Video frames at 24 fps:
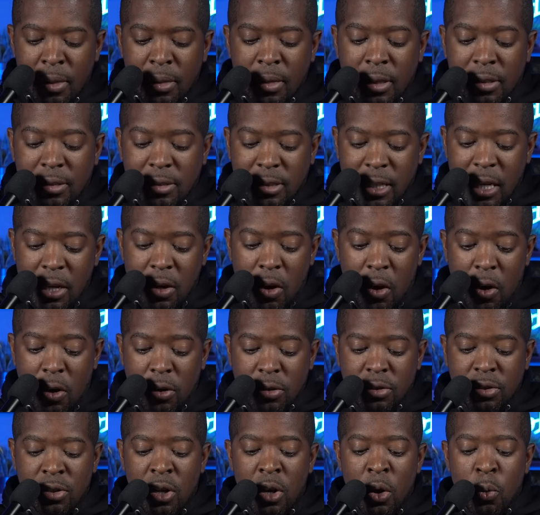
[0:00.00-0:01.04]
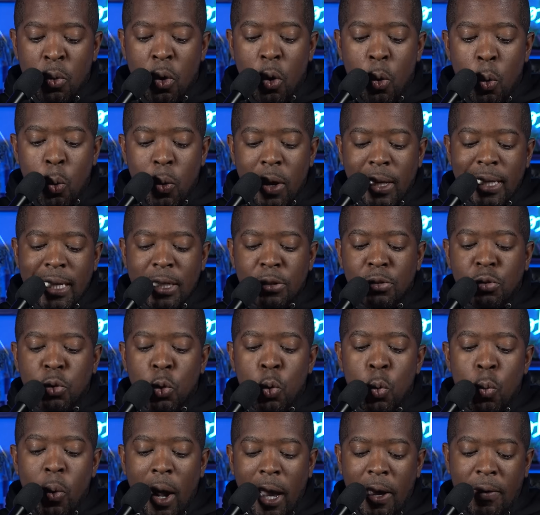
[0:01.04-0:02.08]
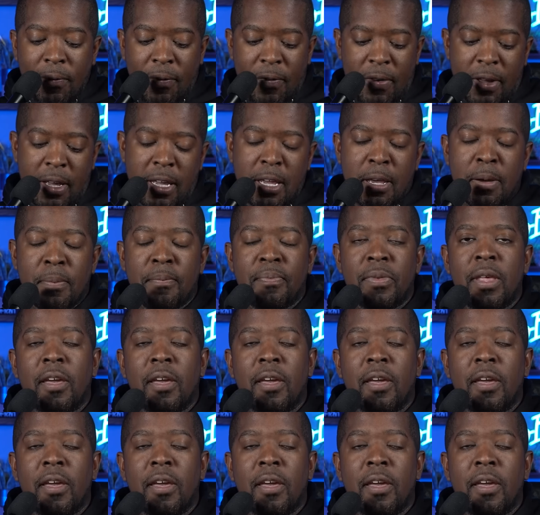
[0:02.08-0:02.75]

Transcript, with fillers: The Seahawks were willing to wait for him